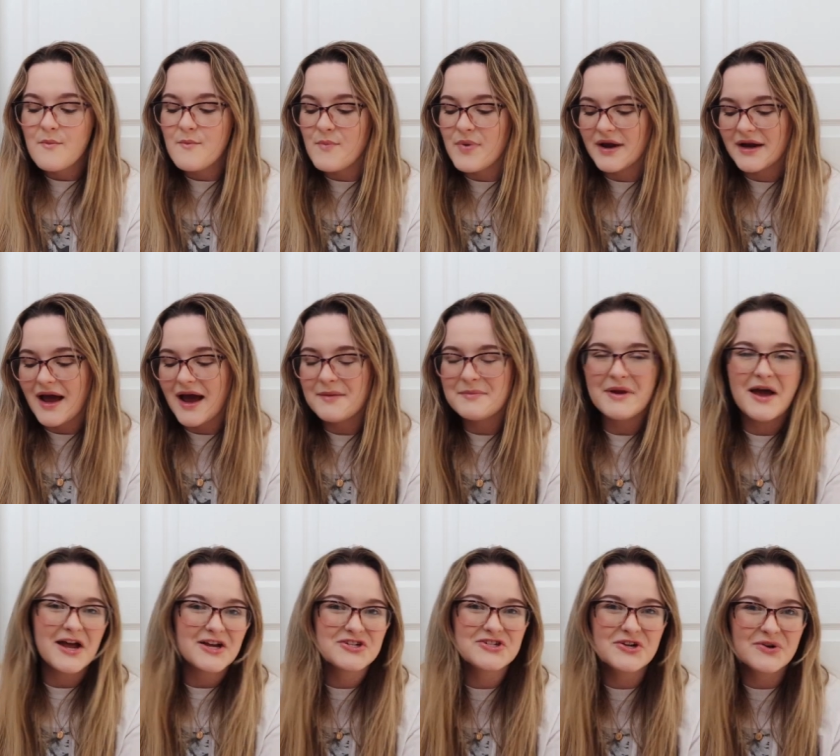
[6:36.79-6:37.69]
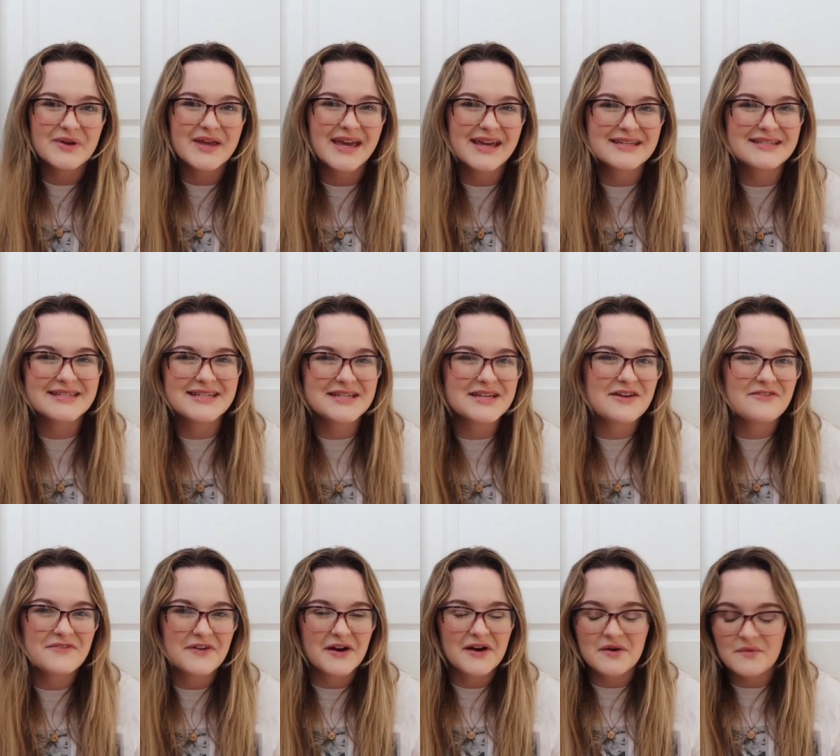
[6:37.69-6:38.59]
but i'm not showcasing it
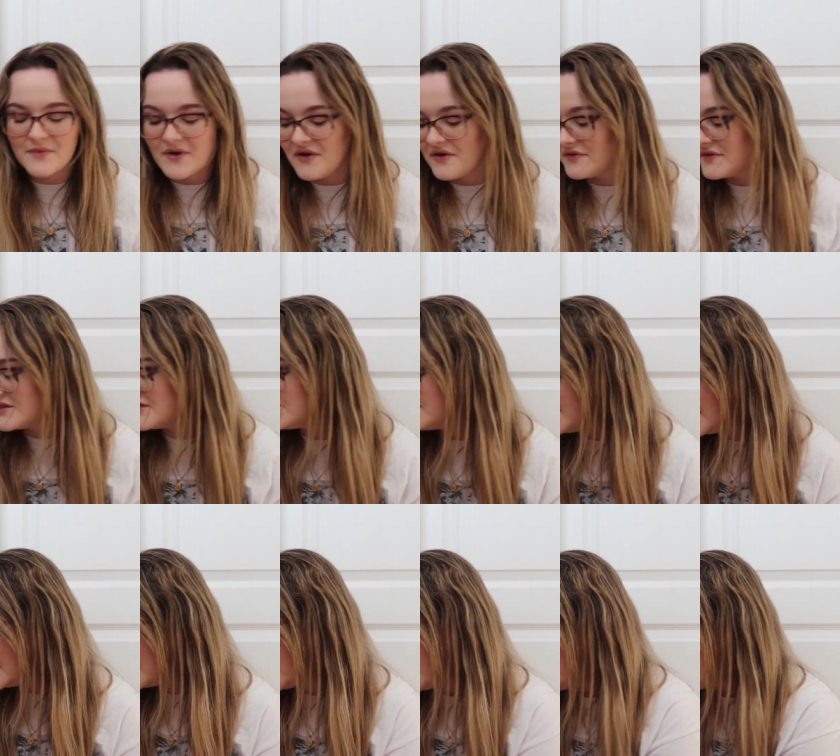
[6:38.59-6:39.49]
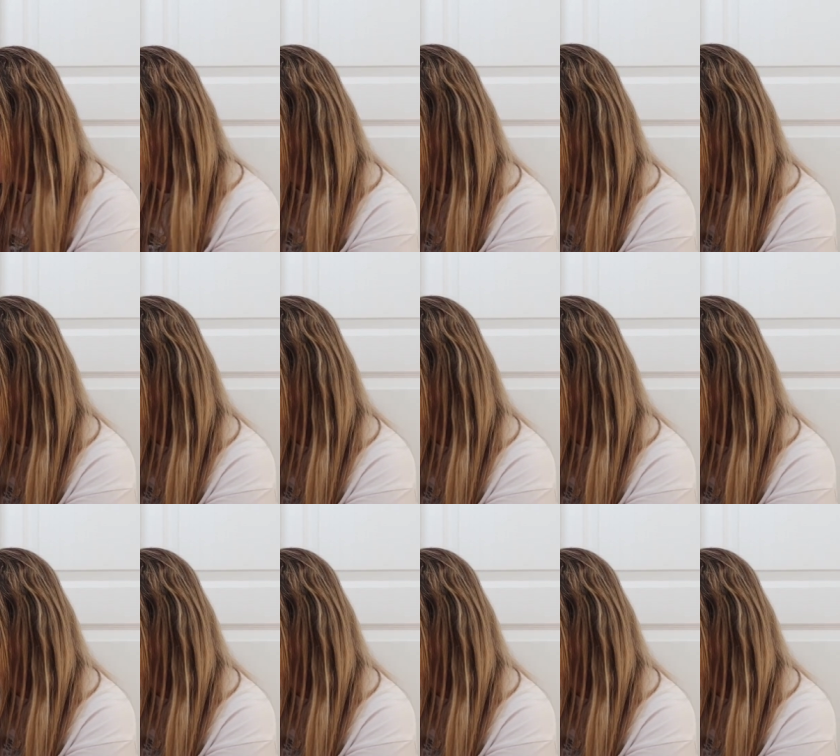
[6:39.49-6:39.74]
very well in this video